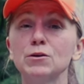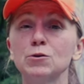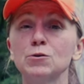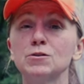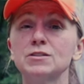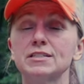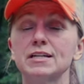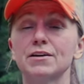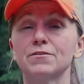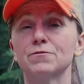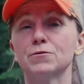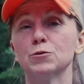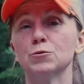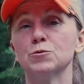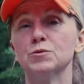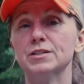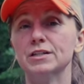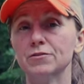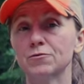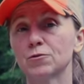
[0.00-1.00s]
used a few
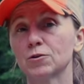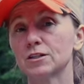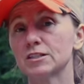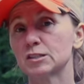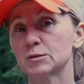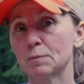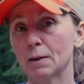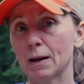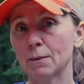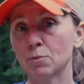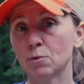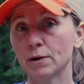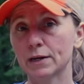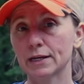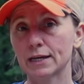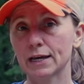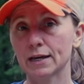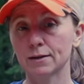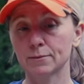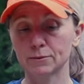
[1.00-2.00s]
different SpyPoint
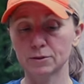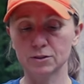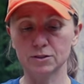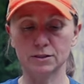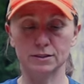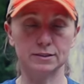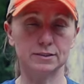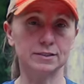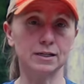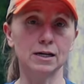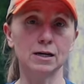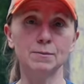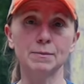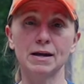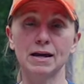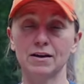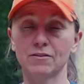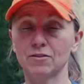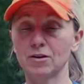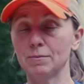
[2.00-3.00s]
cameras. Some
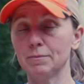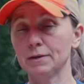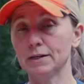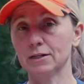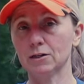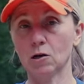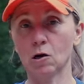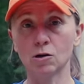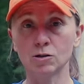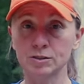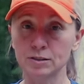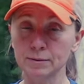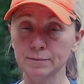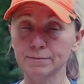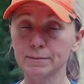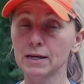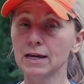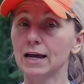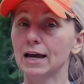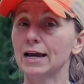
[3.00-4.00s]
have been awesome
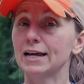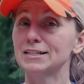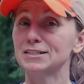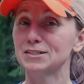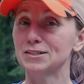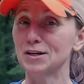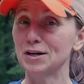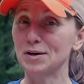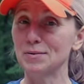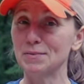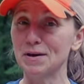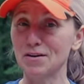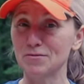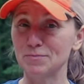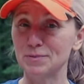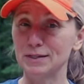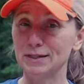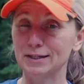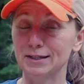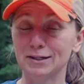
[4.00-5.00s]
and some have
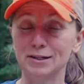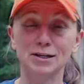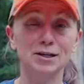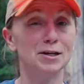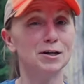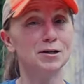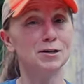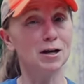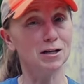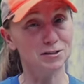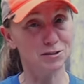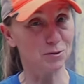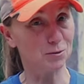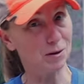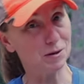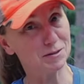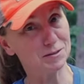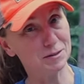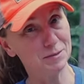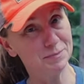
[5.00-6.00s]
been not so
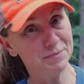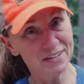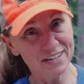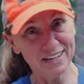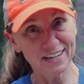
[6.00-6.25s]
awesome.